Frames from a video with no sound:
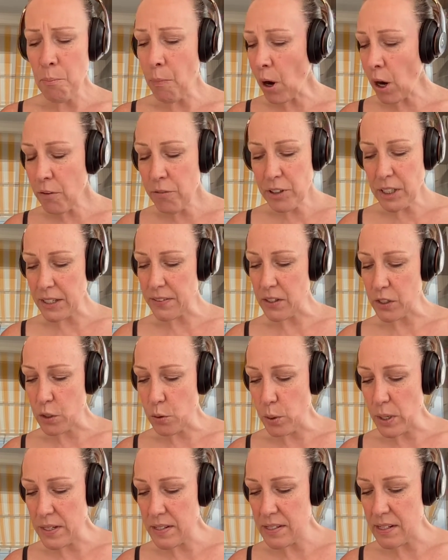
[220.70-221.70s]
I marveled at the
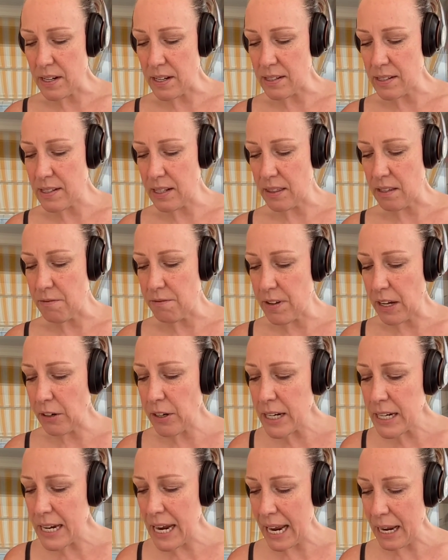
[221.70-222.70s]
coincidence that the
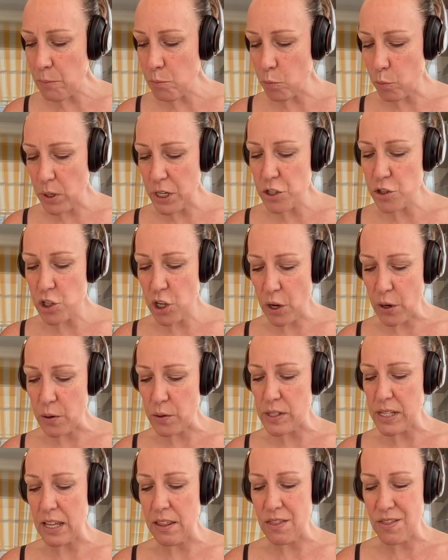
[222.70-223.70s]
very name we
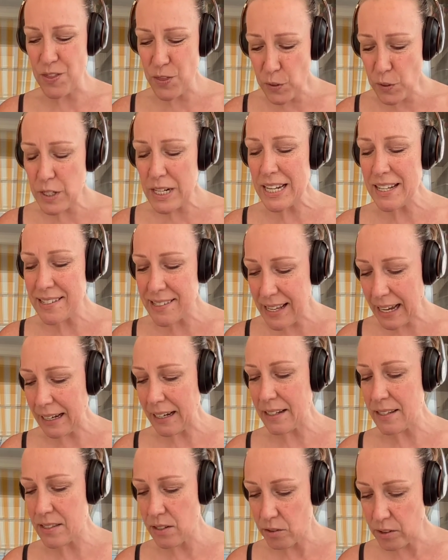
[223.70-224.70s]
chose in 30
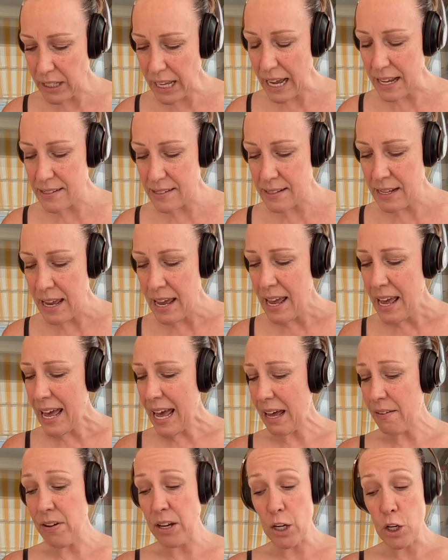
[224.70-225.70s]
seconds or less,
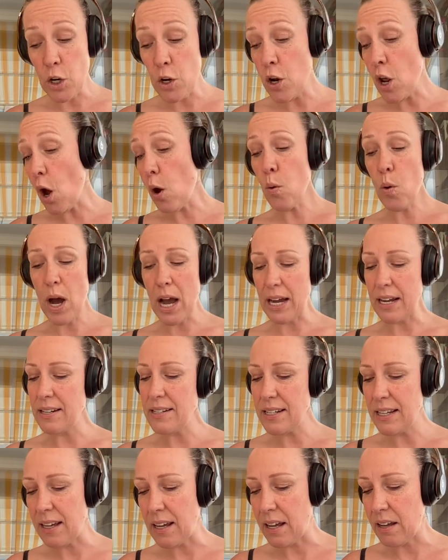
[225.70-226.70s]
having no
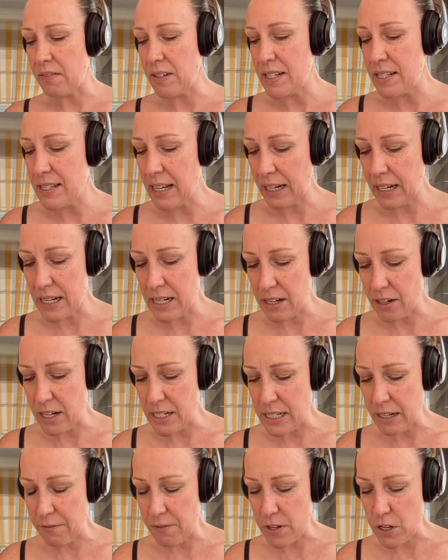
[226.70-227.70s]
idea of its
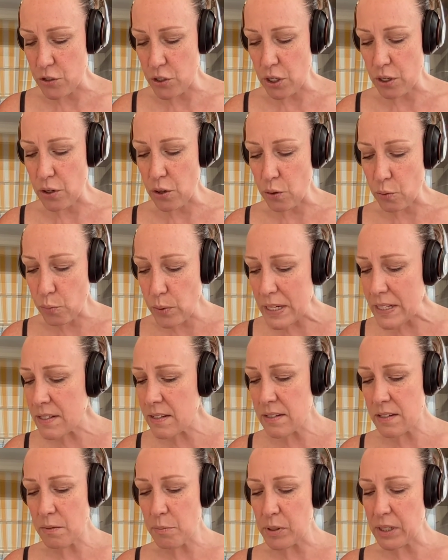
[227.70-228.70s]
secondary definition or
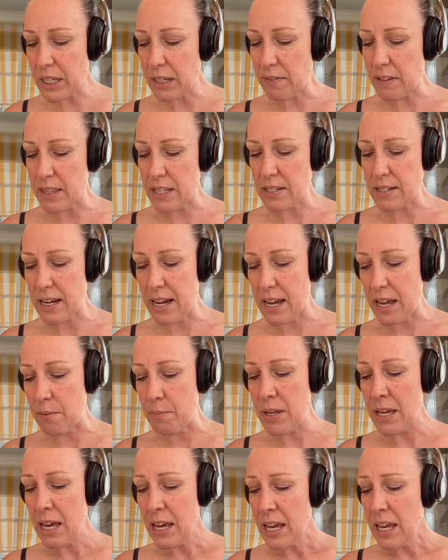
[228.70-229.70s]
reason to believe at the
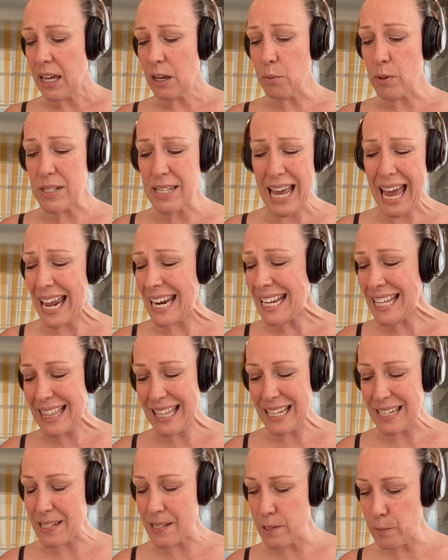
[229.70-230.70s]
time it was
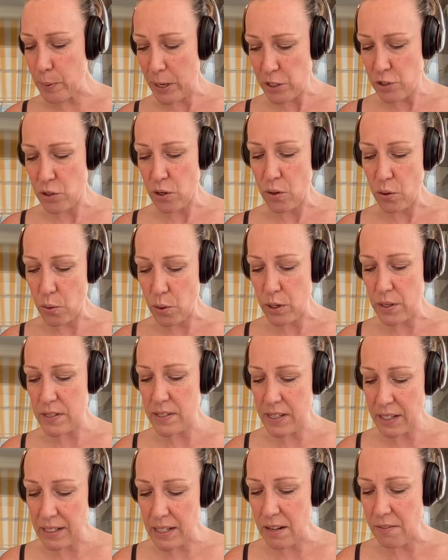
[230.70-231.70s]
anything special or
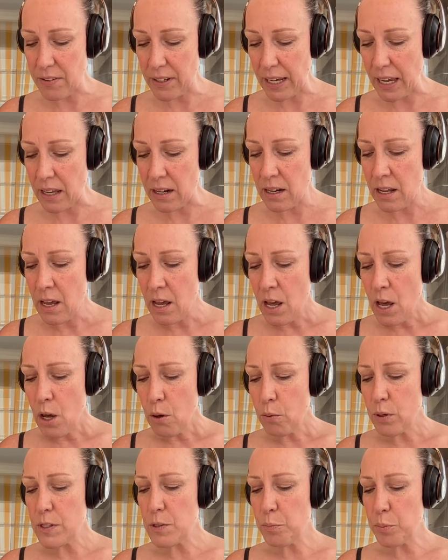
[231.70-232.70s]
significant,
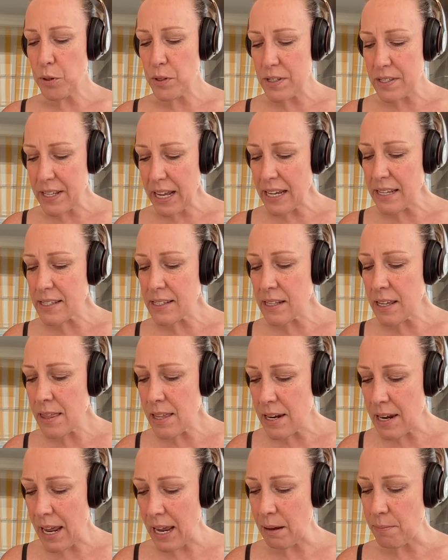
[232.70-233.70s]
was
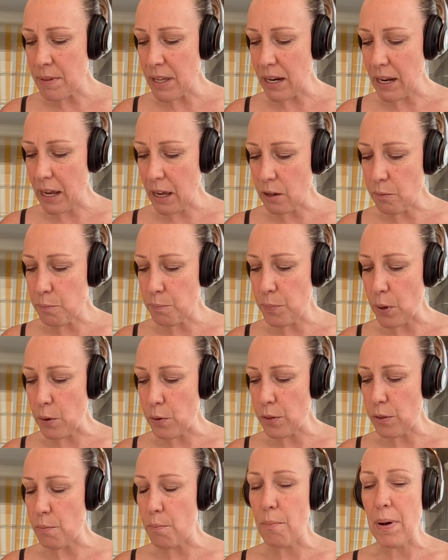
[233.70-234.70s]
precisely the name that held
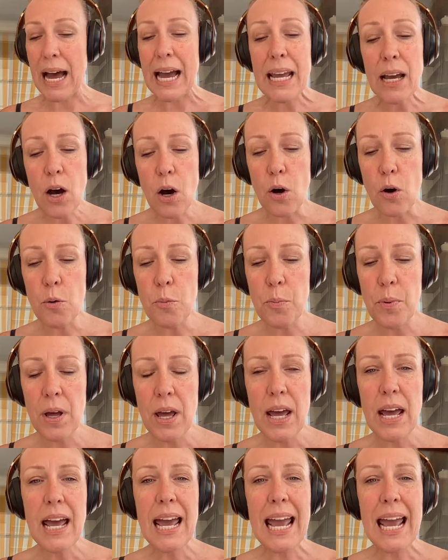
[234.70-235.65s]
both my hope